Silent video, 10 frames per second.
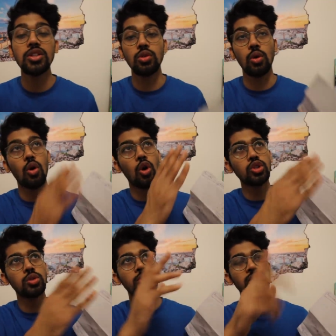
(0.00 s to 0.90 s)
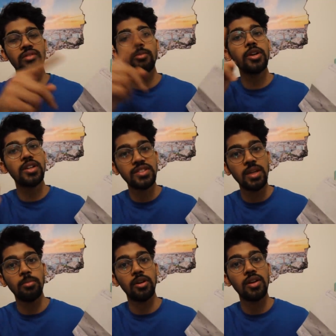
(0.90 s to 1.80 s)
So October, November,
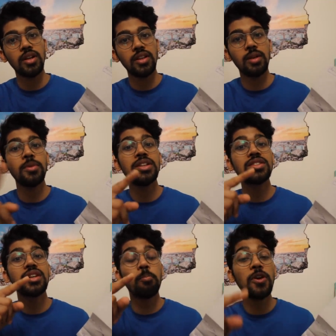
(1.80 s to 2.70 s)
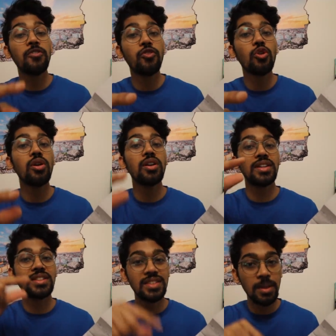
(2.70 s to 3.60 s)
December. That means before
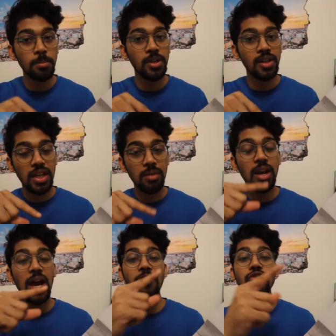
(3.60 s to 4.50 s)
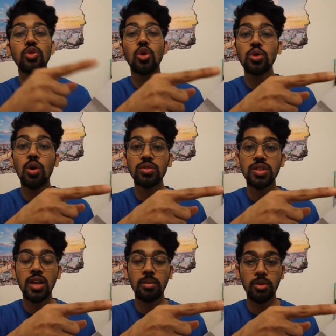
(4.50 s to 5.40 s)
December, he will have to go to
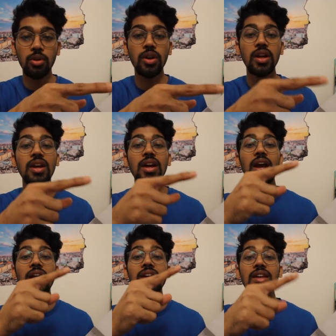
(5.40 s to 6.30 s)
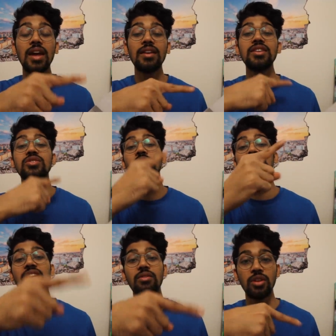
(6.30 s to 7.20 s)
Auslander Behörde and get his
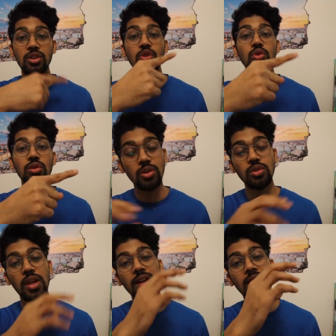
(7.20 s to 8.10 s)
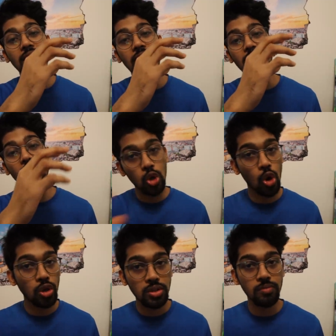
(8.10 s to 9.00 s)
visa renewed so that he can get a
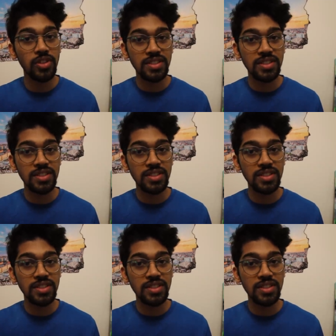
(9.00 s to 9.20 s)
long-term